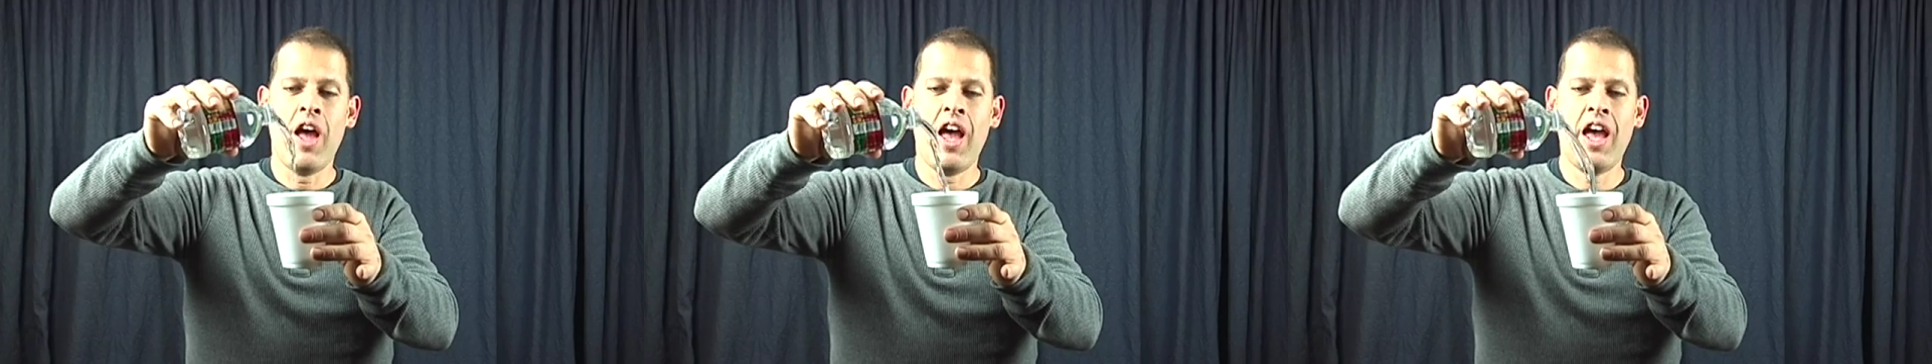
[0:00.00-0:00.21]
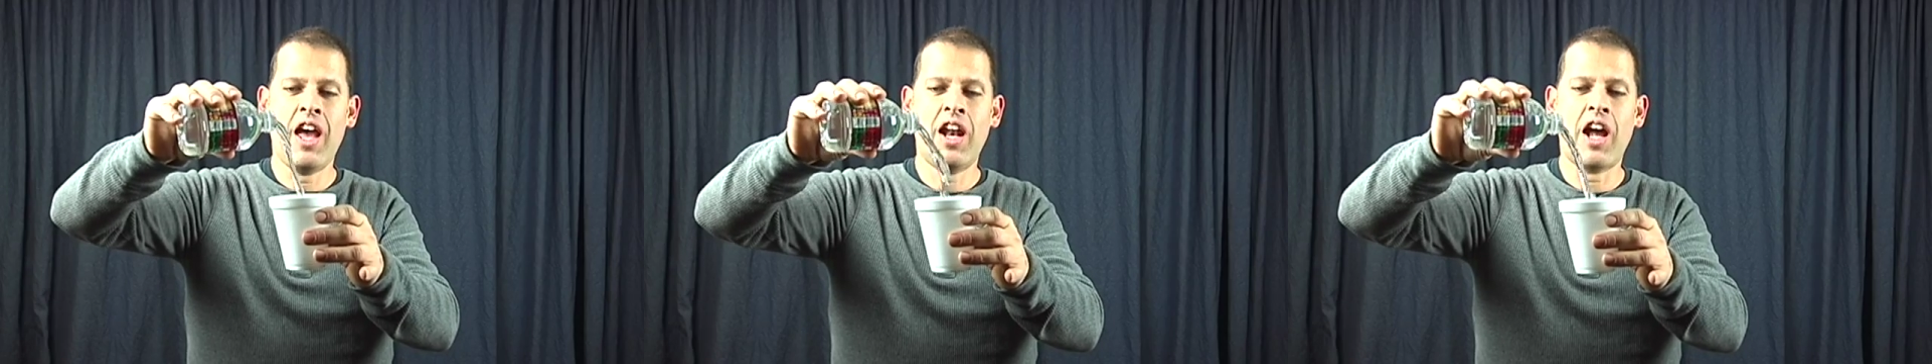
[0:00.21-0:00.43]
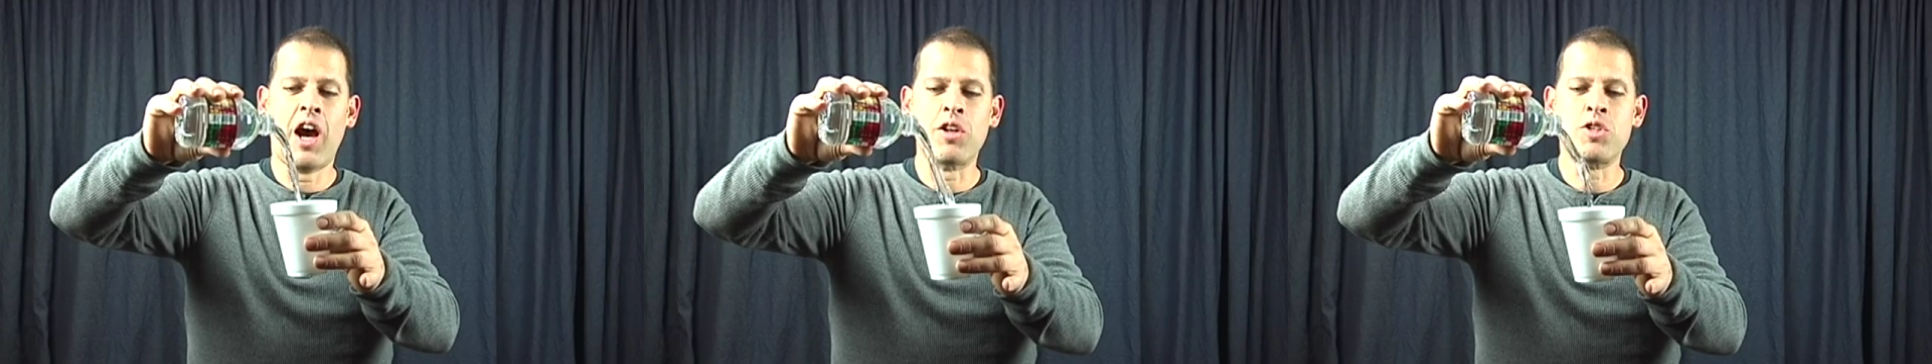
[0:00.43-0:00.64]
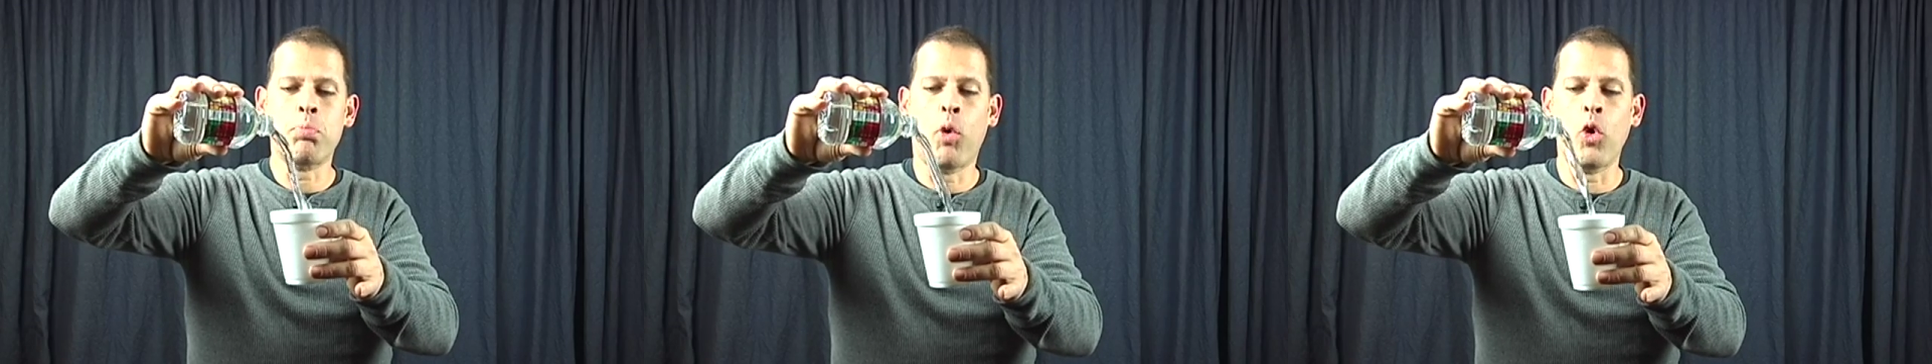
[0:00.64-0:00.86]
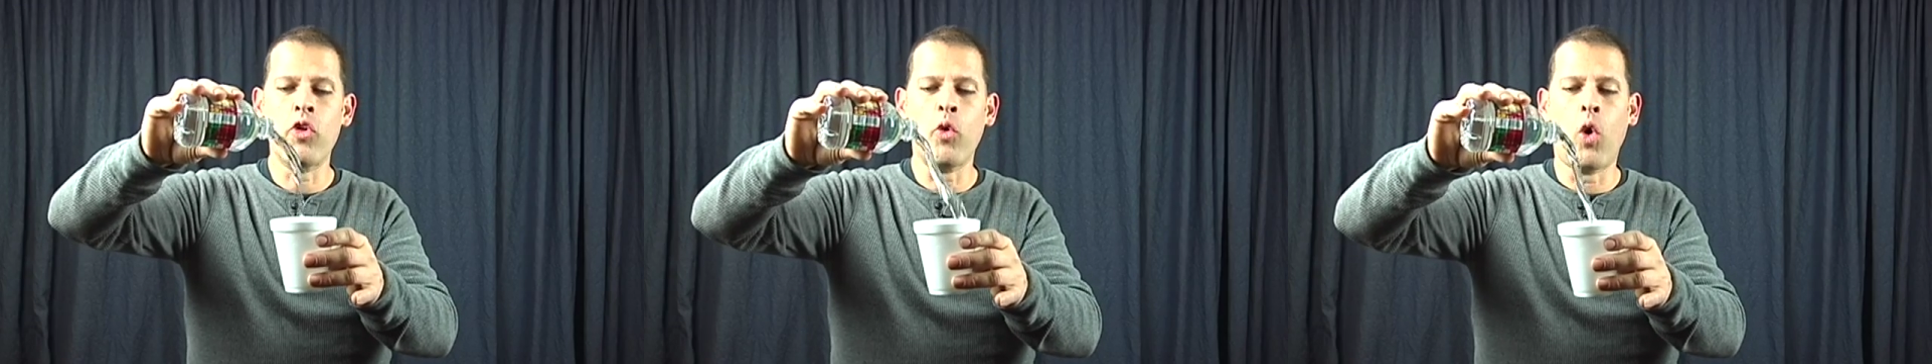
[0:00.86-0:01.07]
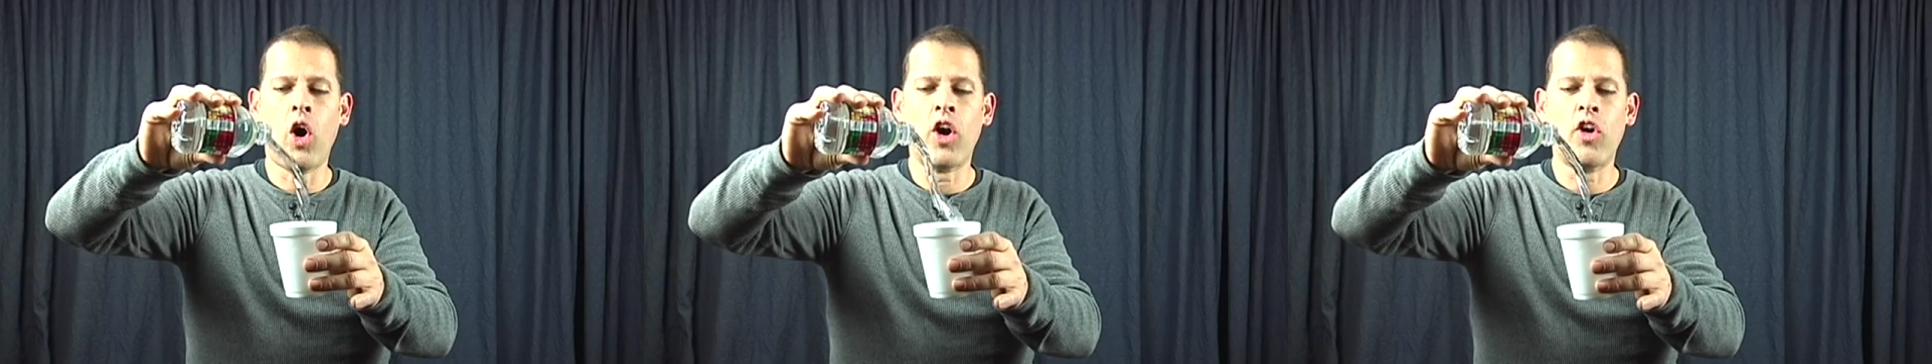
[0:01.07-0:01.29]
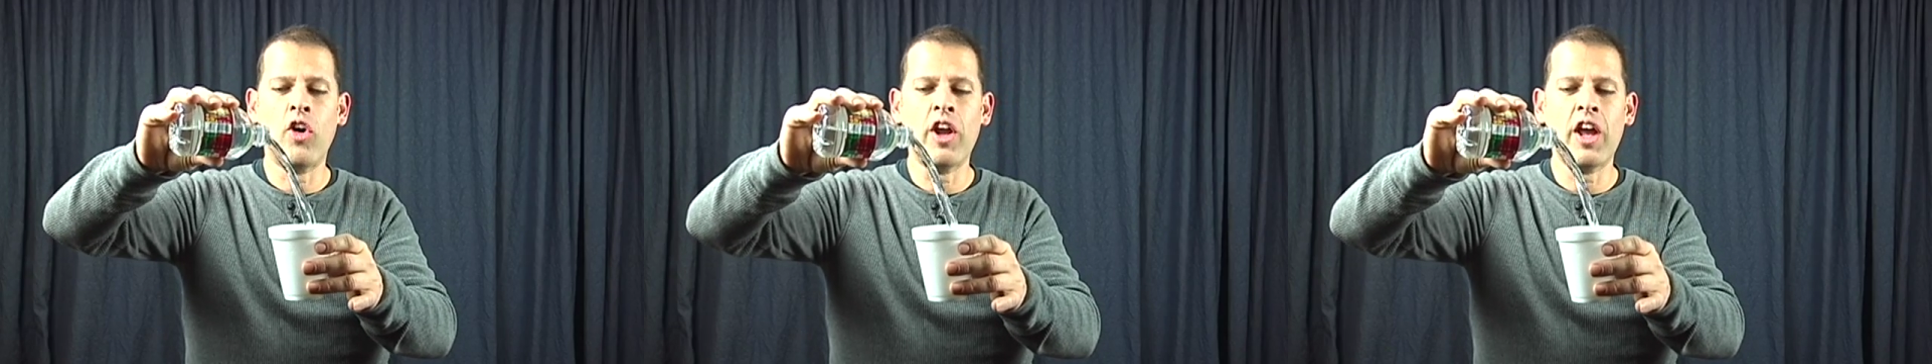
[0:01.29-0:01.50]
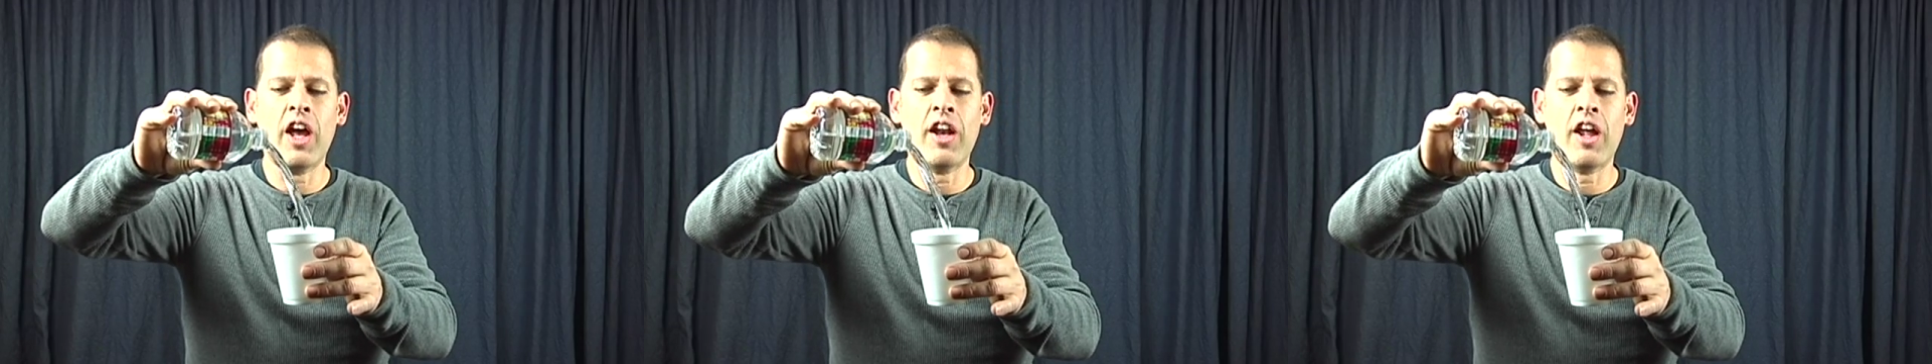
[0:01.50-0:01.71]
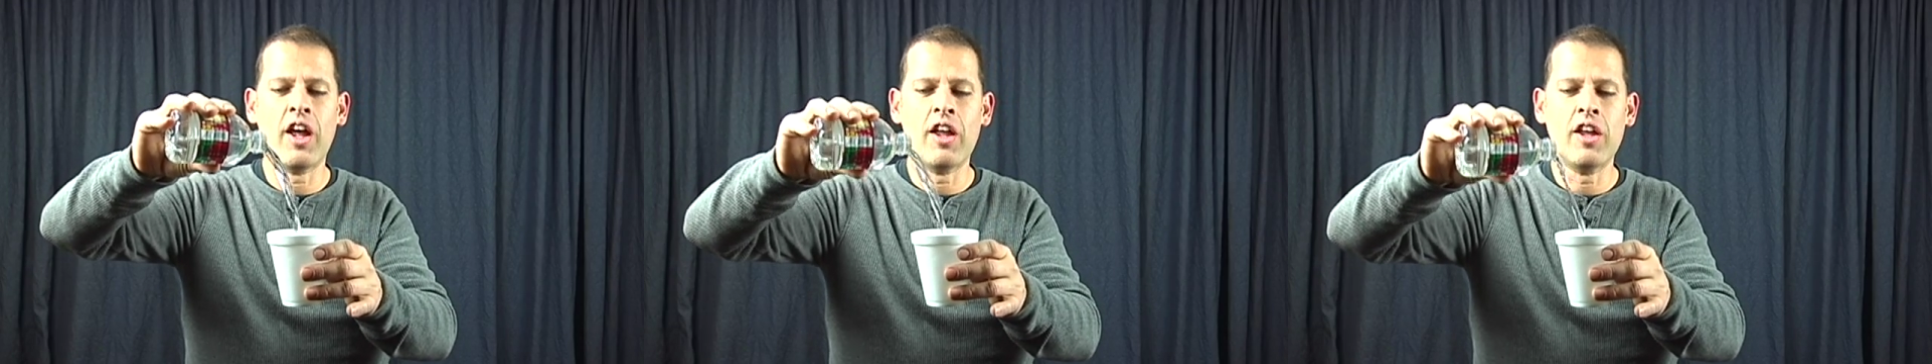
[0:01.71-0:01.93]
and I just pour the water
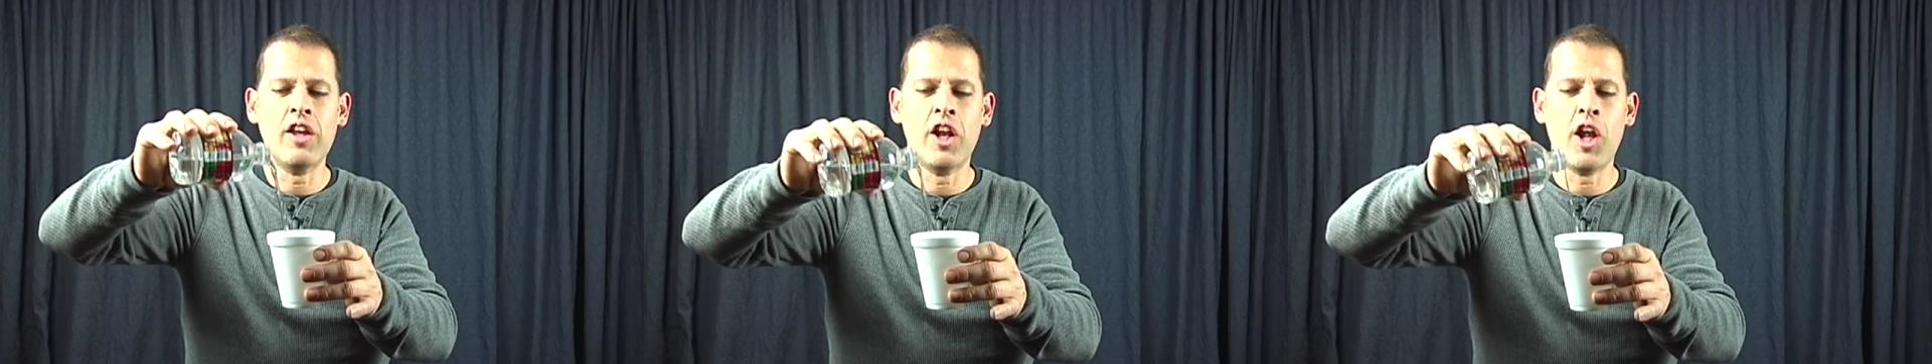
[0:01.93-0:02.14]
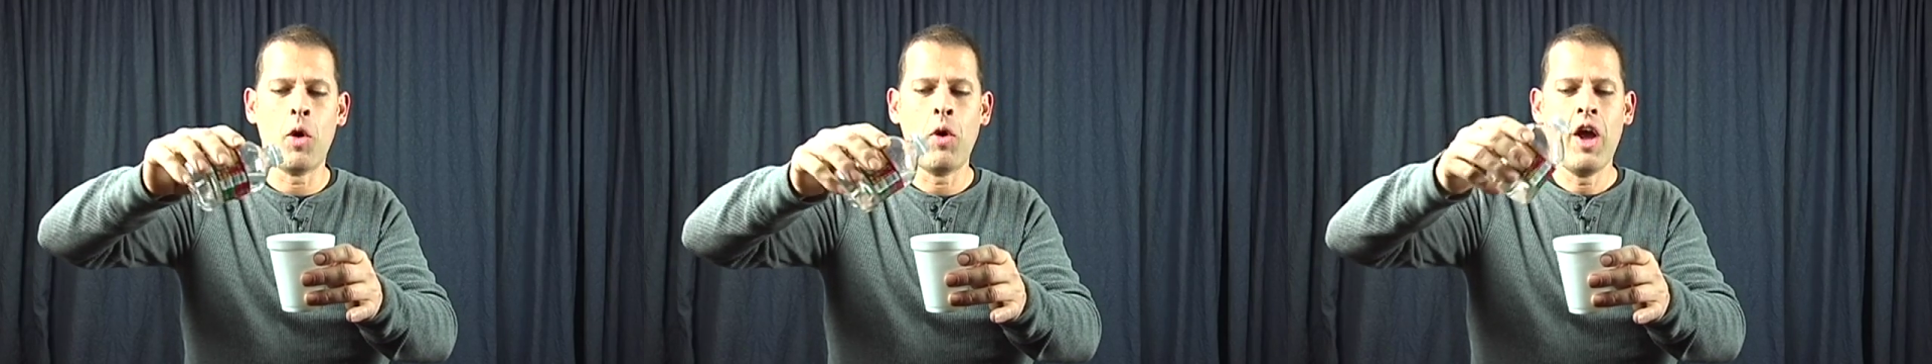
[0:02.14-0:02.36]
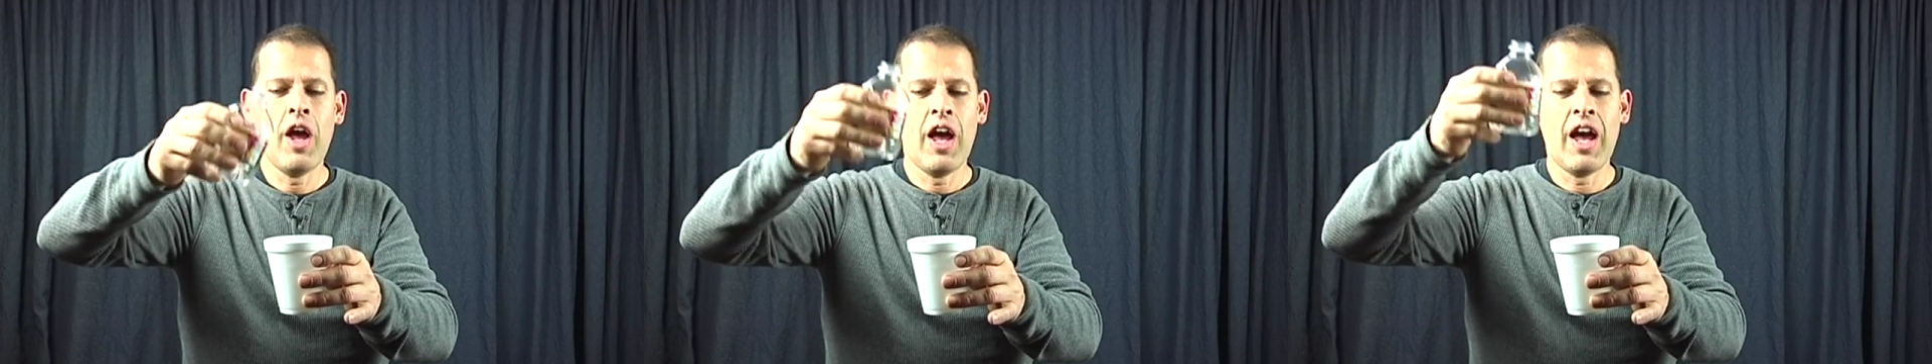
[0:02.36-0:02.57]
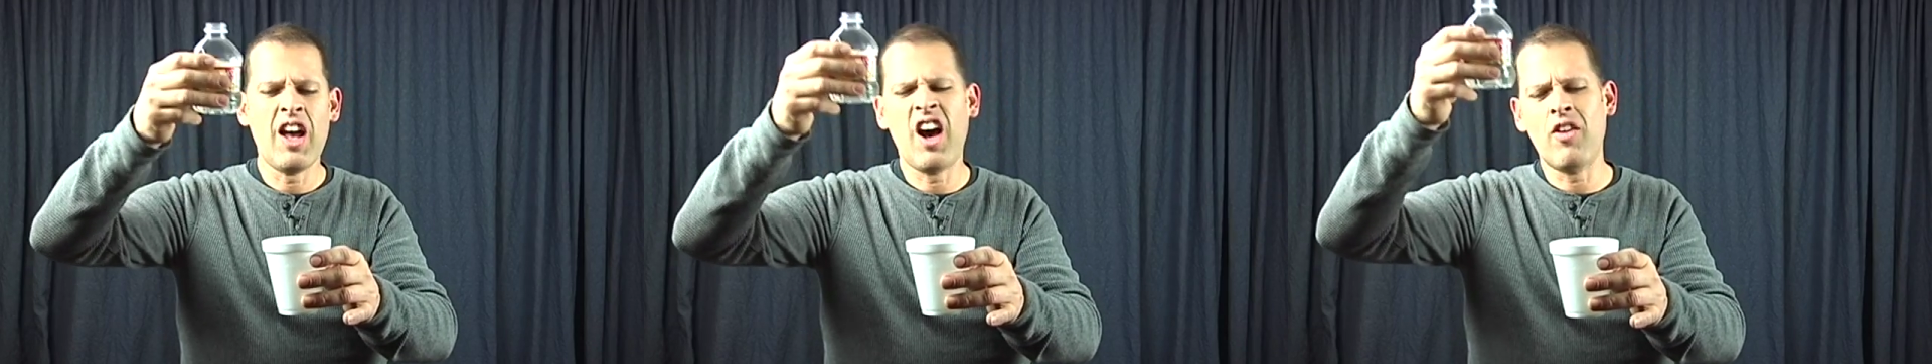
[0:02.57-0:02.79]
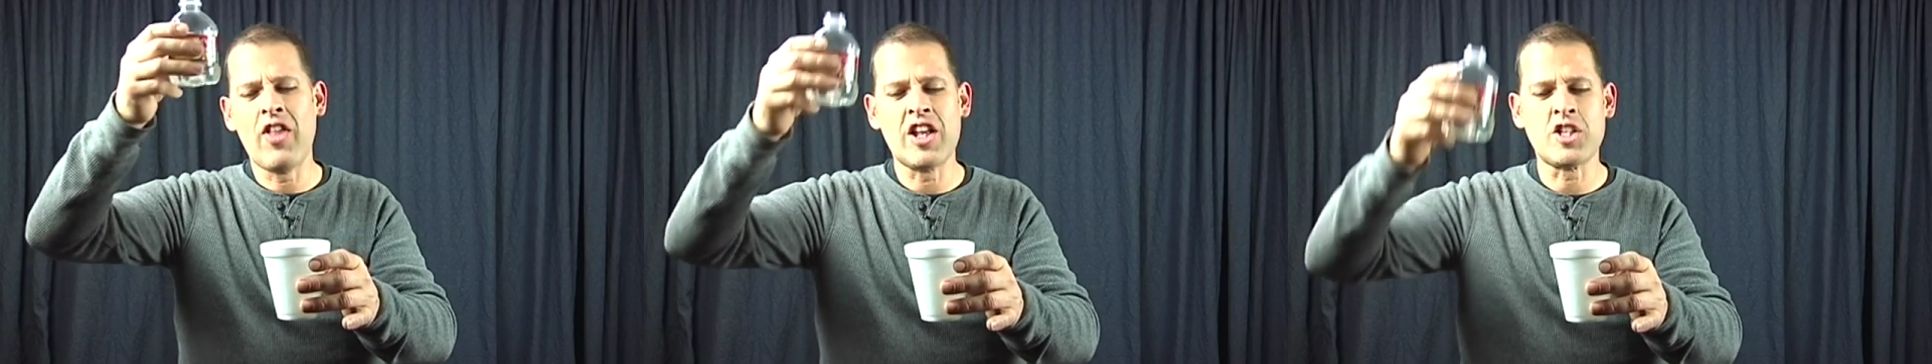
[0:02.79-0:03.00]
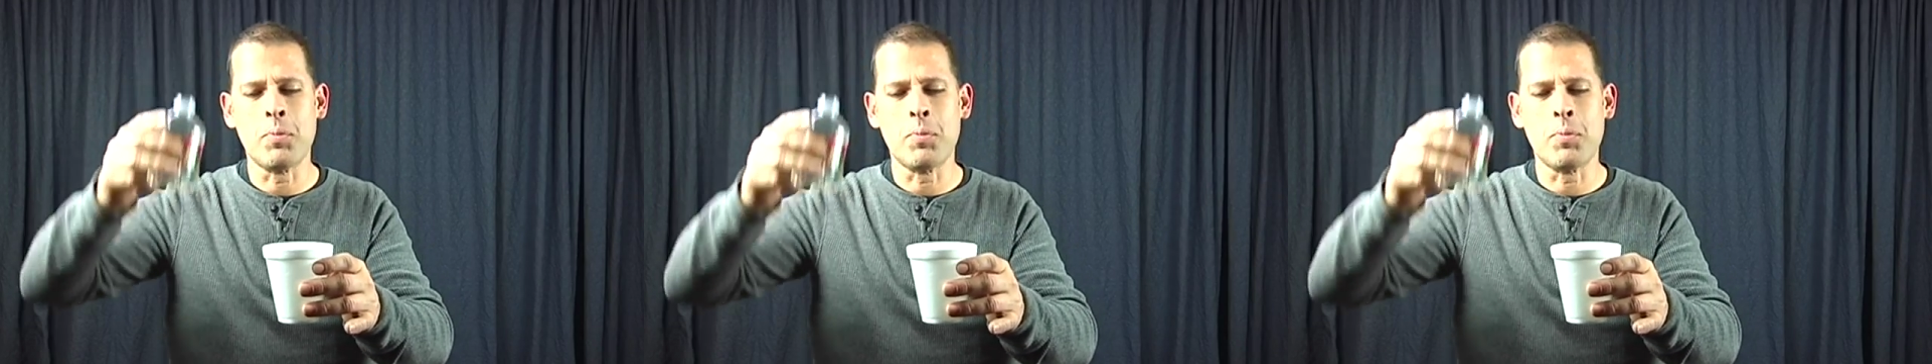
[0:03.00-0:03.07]
in, you know, and oh, that's